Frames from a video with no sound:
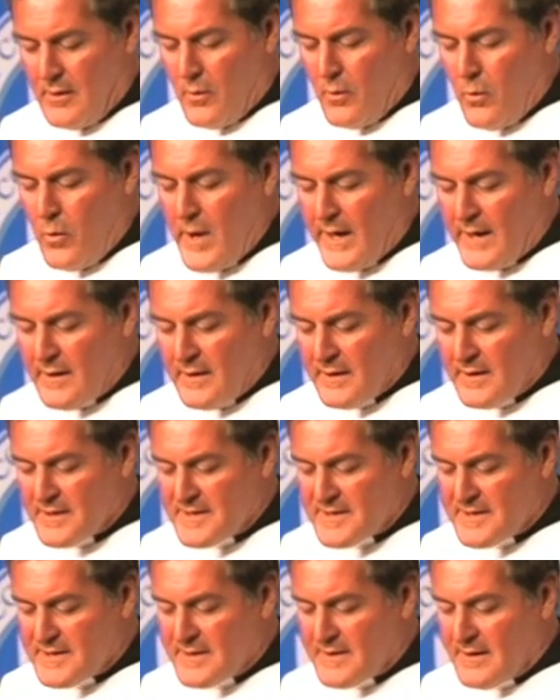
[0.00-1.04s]

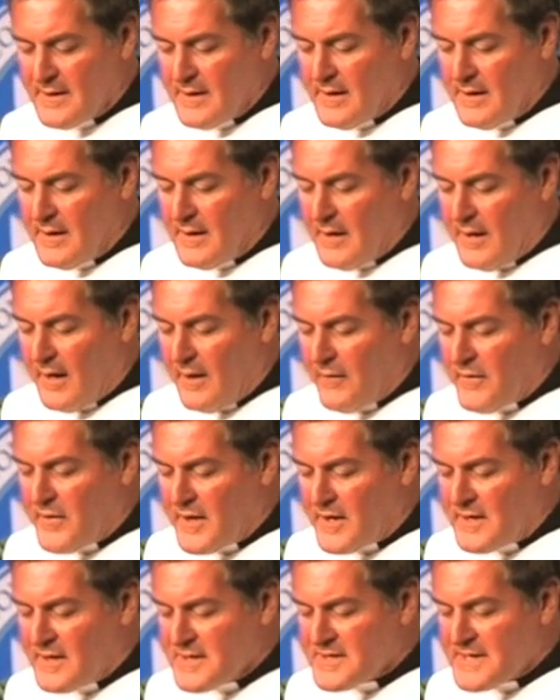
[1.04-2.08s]
witness of
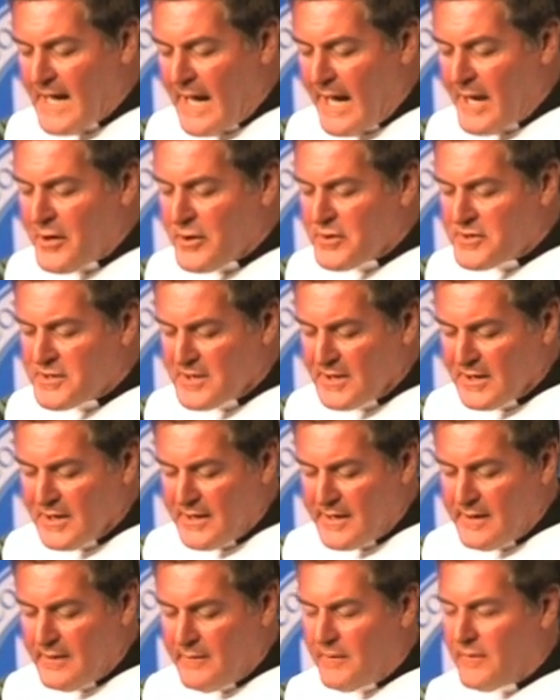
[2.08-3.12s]
the desire to
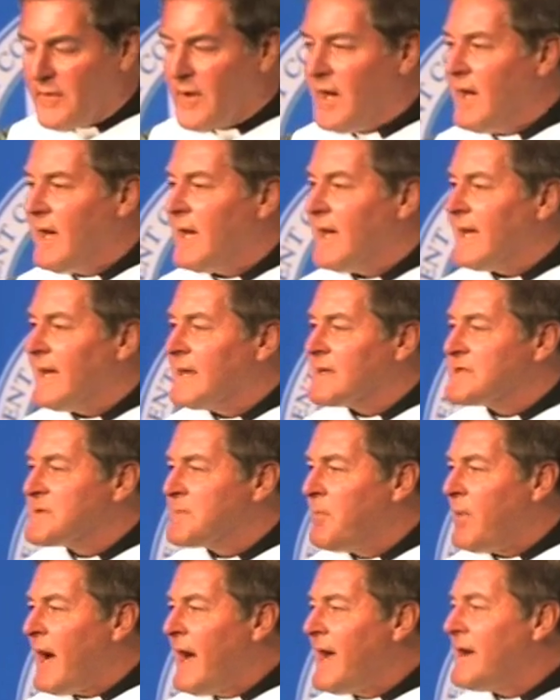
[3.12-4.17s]
live in
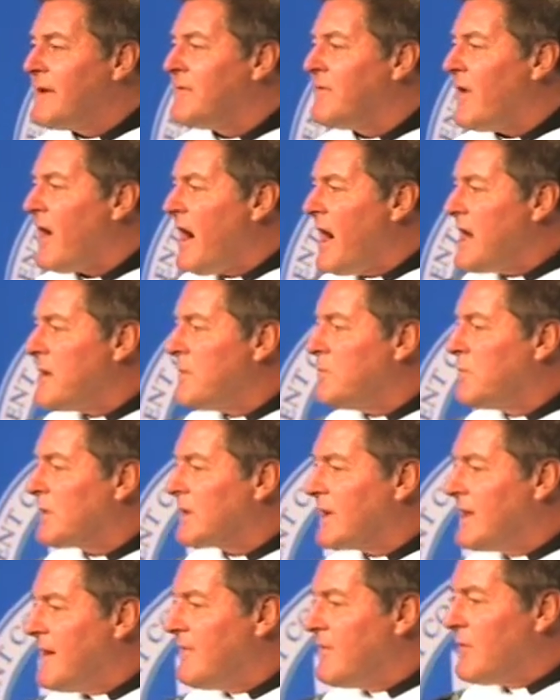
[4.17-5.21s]
spite of
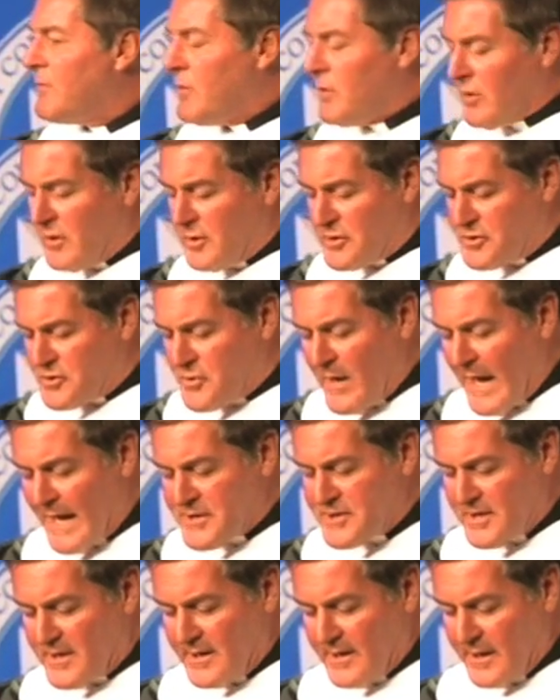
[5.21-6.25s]
unbelievable
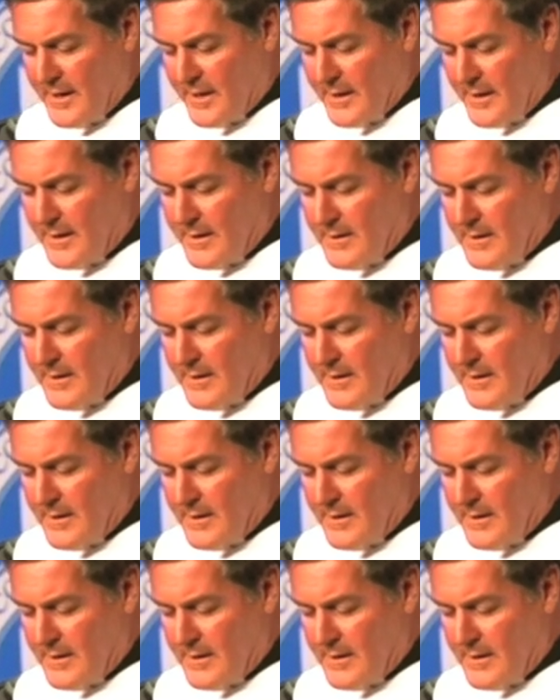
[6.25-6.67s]
tragedy.